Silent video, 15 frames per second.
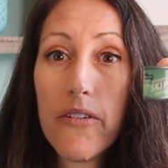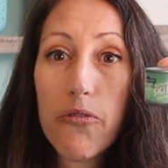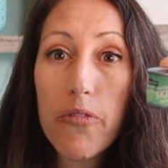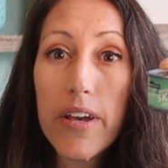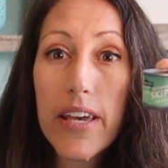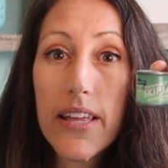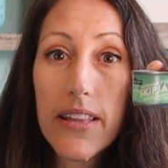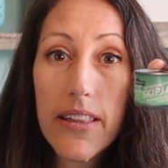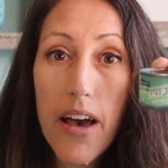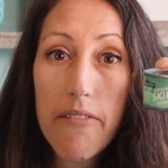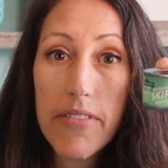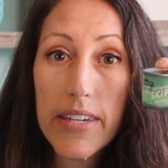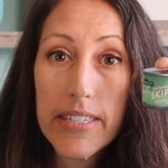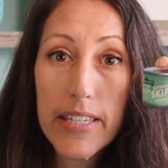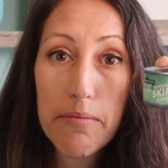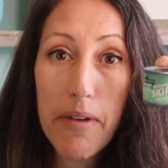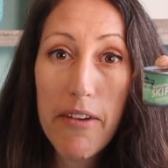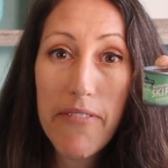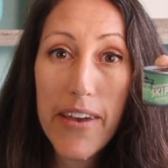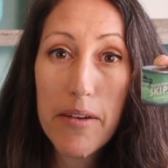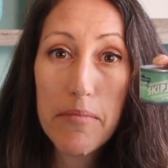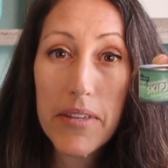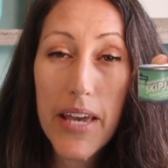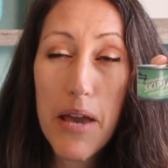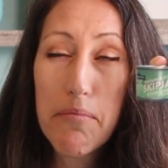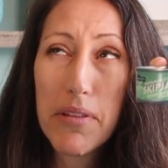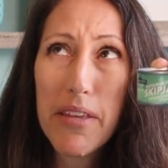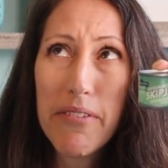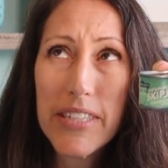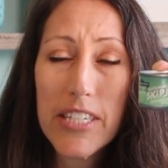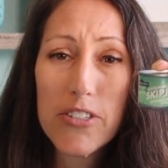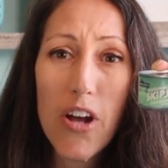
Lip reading: We love this in my family. I believe it's